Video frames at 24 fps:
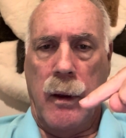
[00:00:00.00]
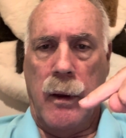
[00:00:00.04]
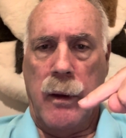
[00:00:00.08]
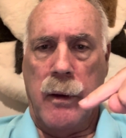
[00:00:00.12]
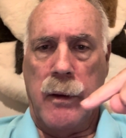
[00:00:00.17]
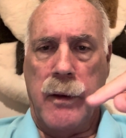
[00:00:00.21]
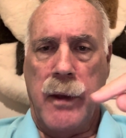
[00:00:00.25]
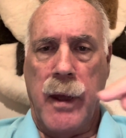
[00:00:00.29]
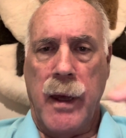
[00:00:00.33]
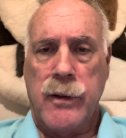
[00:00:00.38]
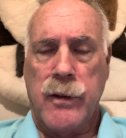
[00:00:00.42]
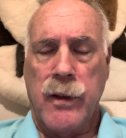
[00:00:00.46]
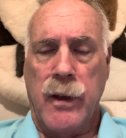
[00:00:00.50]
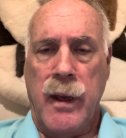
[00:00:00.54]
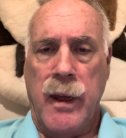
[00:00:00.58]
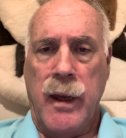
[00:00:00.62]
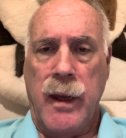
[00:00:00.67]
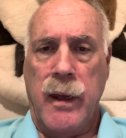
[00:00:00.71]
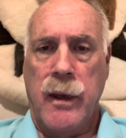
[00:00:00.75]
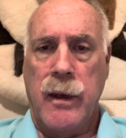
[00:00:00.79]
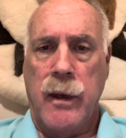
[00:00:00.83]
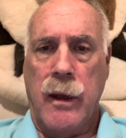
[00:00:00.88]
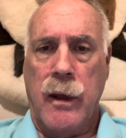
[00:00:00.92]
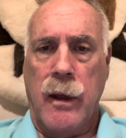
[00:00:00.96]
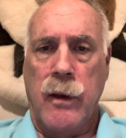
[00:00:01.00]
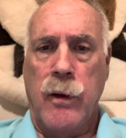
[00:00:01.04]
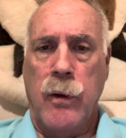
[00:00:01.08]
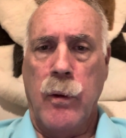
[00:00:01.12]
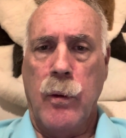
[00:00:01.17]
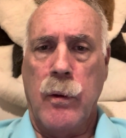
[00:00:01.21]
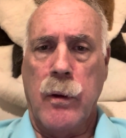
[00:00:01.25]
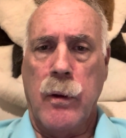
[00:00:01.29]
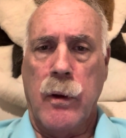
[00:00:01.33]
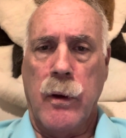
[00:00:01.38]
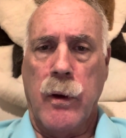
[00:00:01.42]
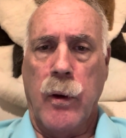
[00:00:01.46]
detonate a
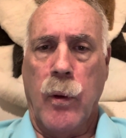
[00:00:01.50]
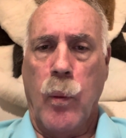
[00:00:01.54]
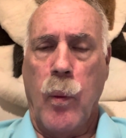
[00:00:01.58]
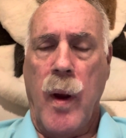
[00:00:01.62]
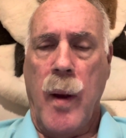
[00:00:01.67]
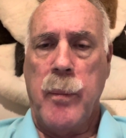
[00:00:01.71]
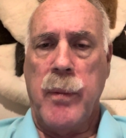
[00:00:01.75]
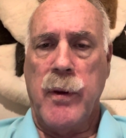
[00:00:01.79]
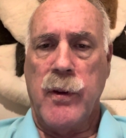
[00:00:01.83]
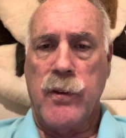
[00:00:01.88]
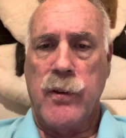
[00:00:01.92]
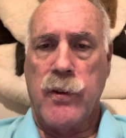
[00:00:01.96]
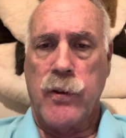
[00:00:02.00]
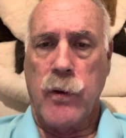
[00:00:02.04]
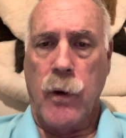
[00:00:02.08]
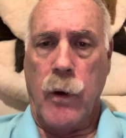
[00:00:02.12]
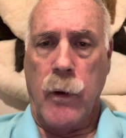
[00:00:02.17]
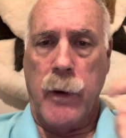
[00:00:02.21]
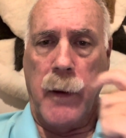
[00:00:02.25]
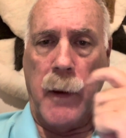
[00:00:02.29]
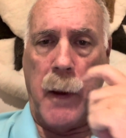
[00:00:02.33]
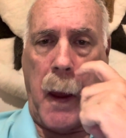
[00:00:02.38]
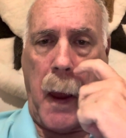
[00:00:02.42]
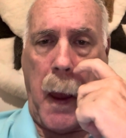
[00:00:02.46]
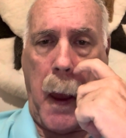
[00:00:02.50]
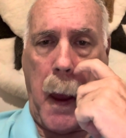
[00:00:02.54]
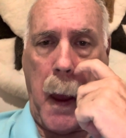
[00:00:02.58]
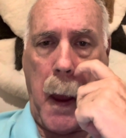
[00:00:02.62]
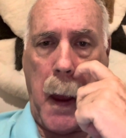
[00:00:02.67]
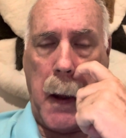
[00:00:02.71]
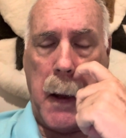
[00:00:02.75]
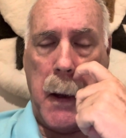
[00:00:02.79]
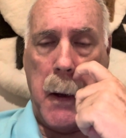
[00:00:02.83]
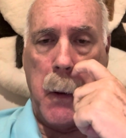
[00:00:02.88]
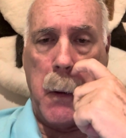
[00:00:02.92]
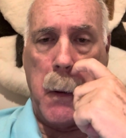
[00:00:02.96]
nuclear weapon, starting a
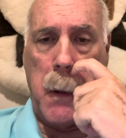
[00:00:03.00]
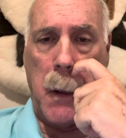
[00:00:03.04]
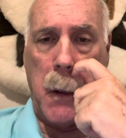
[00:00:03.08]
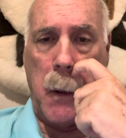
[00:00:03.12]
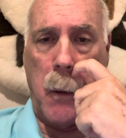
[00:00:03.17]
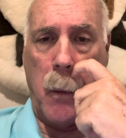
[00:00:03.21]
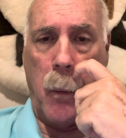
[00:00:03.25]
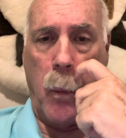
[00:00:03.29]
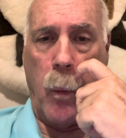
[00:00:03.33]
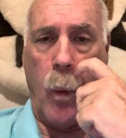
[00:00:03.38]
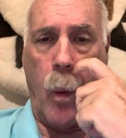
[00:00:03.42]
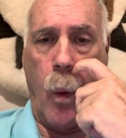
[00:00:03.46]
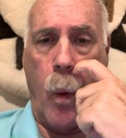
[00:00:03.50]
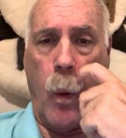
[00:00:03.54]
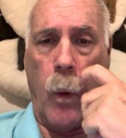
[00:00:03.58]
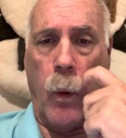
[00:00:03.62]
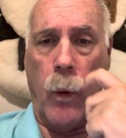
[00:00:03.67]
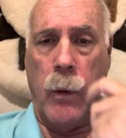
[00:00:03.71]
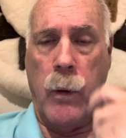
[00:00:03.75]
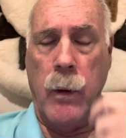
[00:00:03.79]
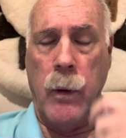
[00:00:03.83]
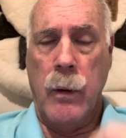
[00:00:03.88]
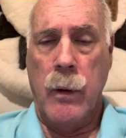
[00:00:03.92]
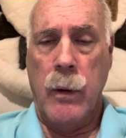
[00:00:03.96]
nuclear war